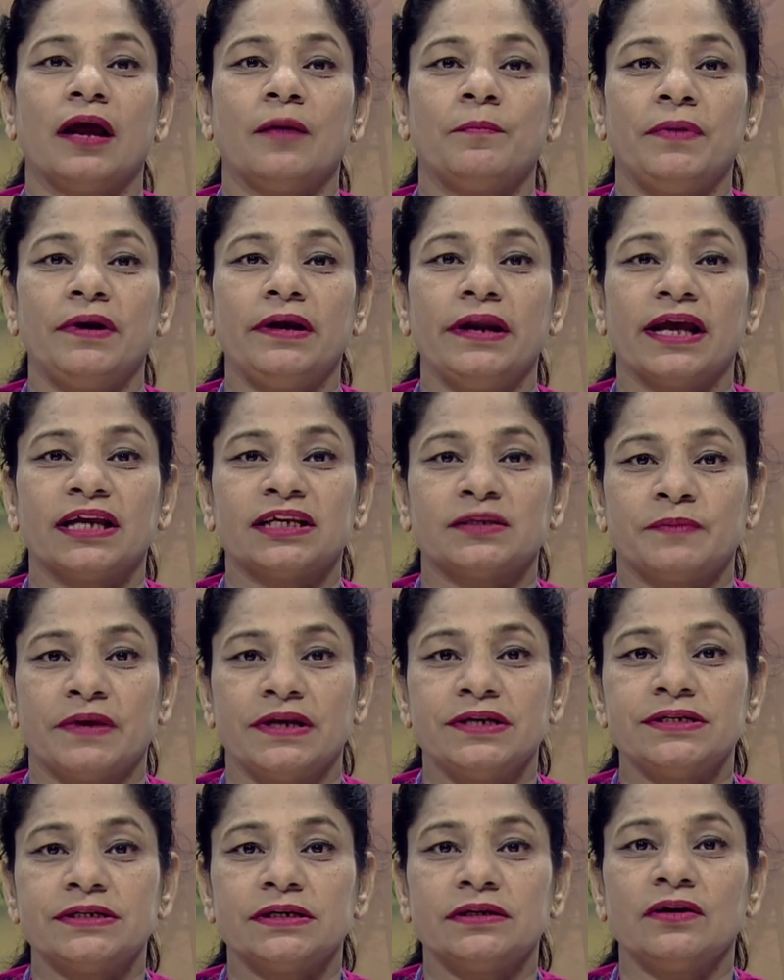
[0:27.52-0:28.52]
Rapid
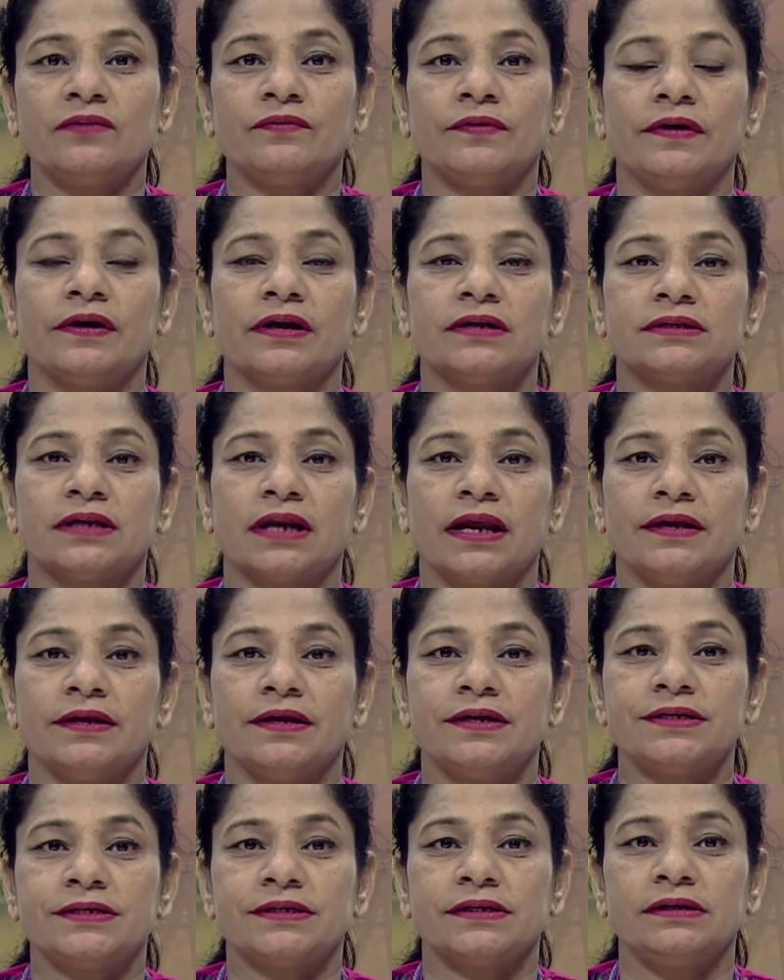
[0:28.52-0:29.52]
expansion of
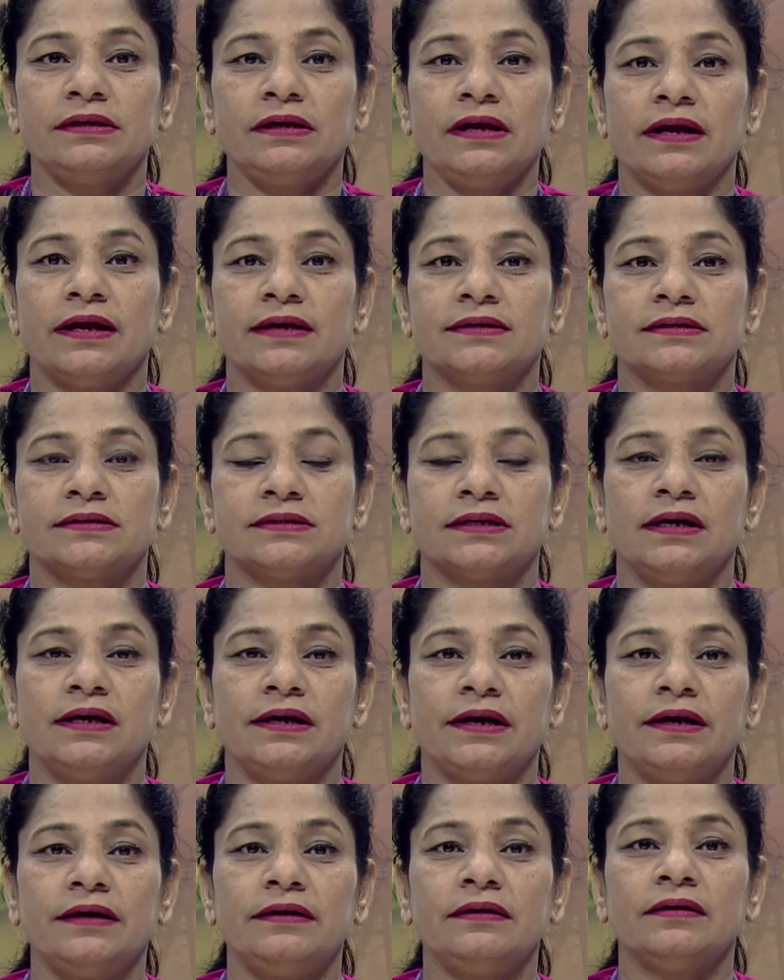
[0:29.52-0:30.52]
industrialization has
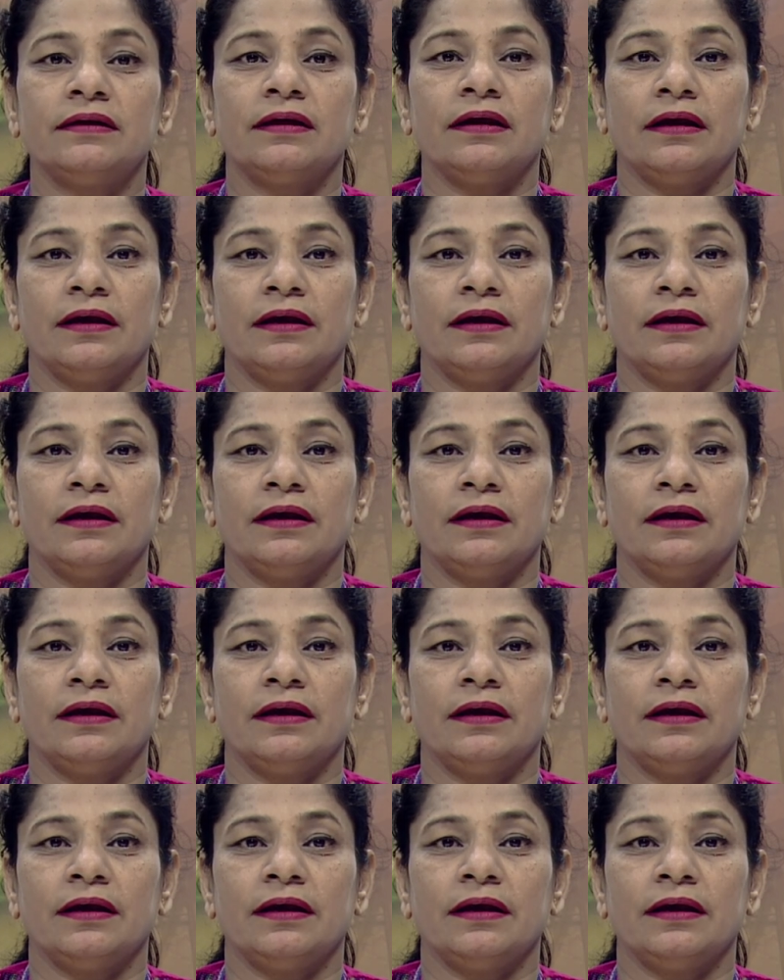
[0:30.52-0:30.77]
resulted